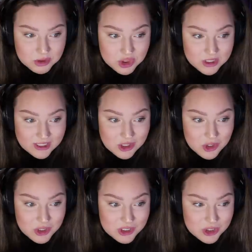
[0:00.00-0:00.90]
Would you like to
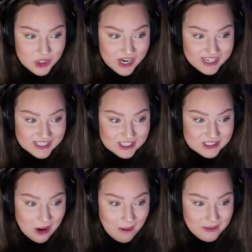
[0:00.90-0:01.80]
increase your training at the
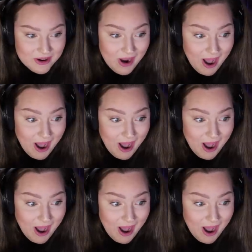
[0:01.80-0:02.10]
top? here?